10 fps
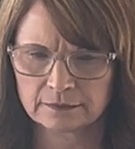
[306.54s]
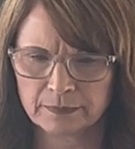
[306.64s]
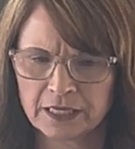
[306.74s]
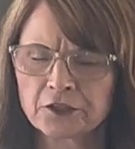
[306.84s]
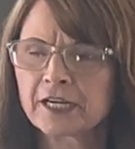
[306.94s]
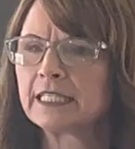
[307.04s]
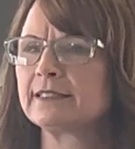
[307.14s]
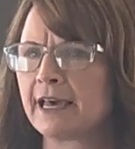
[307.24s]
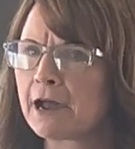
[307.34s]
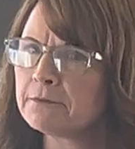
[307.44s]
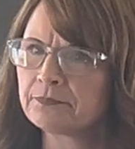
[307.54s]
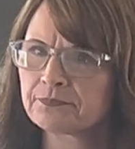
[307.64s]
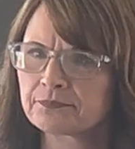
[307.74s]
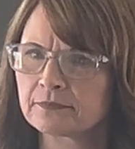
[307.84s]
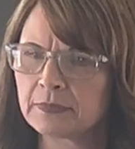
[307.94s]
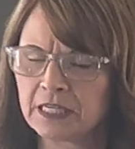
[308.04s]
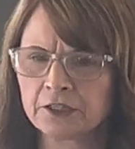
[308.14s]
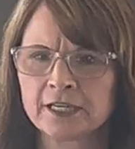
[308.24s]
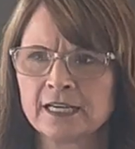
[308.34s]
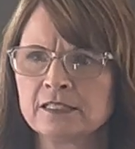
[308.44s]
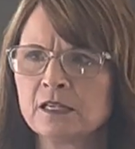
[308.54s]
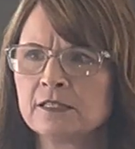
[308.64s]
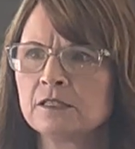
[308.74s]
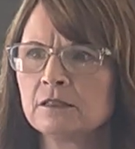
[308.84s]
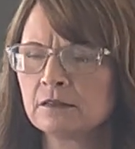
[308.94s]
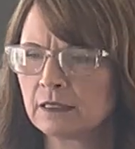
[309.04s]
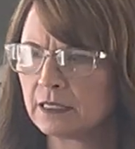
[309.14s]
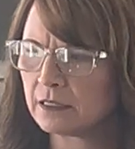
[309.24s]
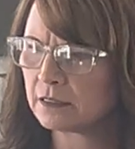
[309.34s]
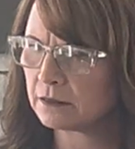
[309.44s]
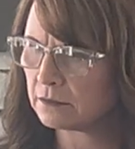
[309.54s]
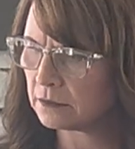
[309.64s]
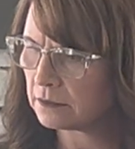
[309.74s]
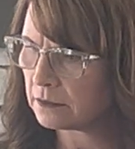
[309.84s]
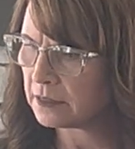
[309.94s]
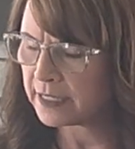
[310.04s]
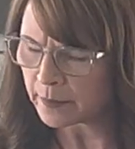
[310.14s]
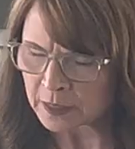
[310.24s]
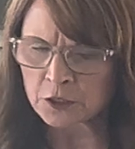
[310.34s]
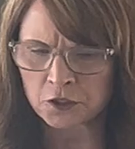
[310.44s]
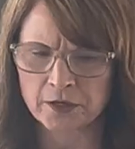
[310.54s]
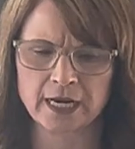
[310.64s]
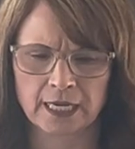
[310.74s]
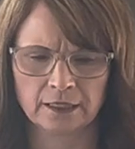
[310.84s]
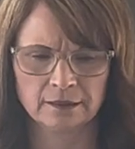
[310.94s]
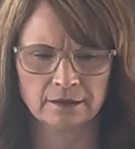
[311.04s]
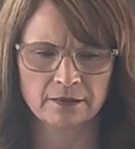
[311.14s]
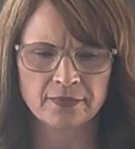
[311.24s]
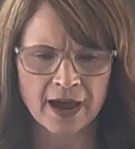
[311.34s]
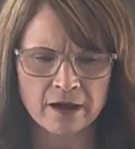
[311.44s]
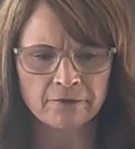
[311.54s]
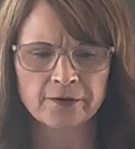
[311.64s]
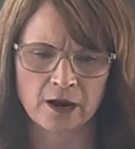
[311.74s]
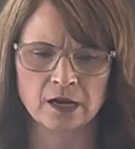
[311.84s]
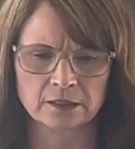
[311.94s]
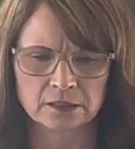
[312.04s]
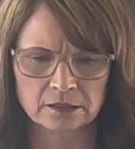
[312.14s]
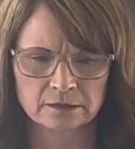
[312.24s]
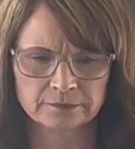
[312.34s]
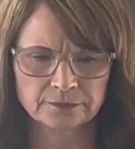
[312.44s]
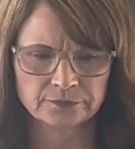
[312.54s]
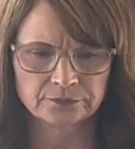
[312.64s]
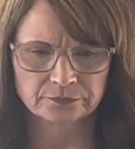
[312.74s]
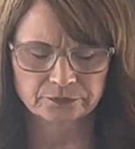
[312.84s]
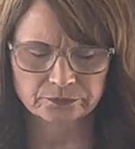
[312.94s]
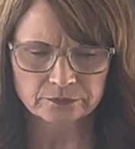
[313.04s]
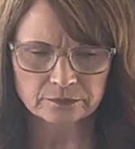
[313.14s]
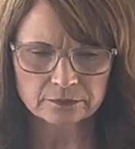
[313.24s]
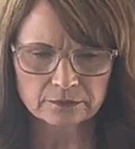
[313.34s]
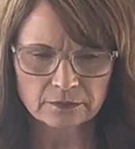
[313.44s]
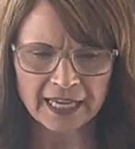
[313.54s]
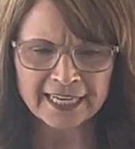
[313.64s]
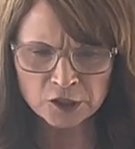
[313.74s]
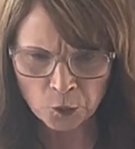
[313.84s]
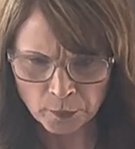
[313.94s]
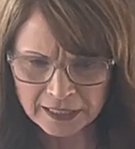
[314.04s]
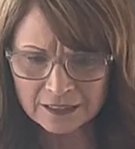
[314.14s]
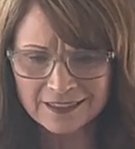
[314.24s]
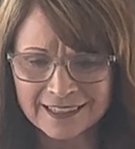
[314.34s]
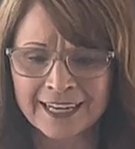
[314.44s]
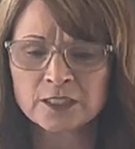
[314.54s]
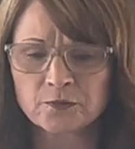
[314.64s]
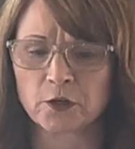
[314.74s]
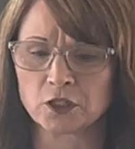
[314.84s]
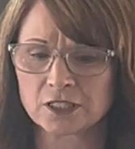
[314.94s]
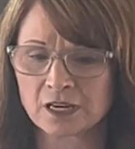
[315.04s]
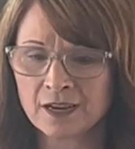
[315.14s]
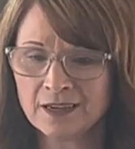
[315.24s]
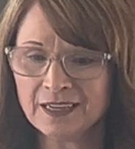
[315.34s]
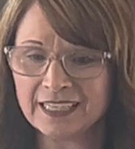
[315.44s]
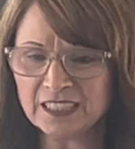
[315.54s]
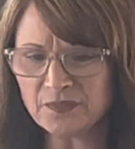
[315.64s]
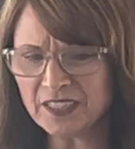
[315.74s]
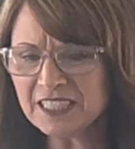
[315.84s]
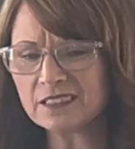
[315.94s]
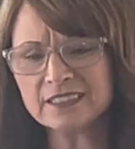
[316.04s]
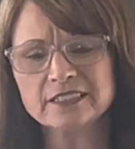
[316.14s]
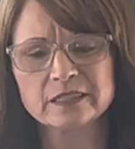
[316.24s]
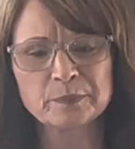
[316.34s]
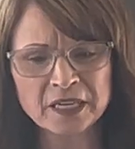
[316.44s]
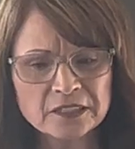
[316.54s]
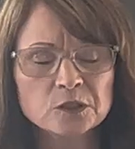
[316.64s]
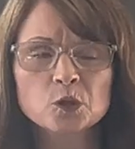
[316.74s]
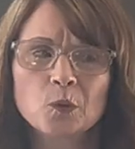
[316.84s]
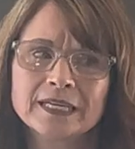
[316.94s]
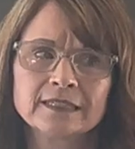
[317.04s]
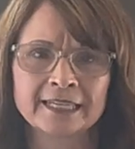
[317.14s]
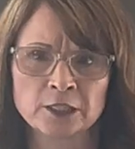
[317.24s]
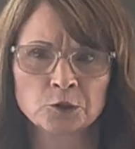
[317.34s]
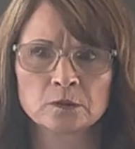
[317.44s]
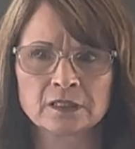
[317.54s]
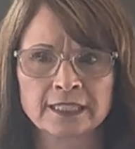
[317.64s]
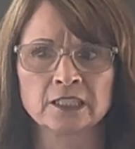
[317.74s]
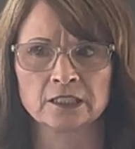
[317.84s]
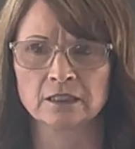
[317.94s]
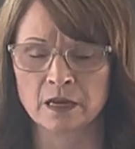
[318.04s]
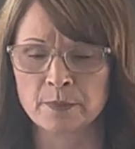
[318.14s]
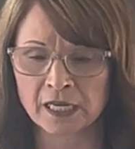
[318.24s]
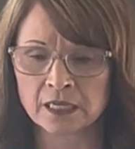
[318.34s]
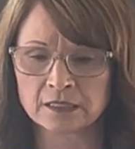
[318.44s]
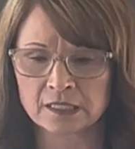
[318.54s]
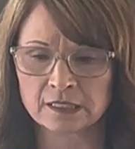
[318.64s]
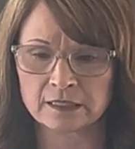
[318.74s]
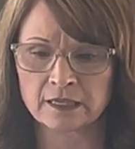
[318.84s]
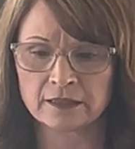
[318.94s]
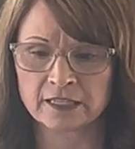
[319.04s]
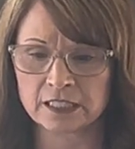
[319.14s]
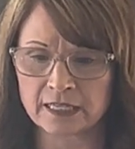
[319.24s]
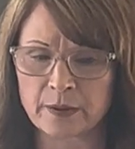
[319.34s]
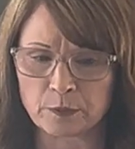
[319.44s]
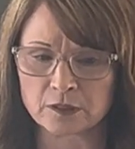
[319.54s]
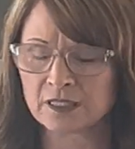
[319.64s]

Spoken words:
Peter gets that. Peter is demonstrating that for us. And according to the next verse, it's very clear that Peter is quite the natural leader among the disciples.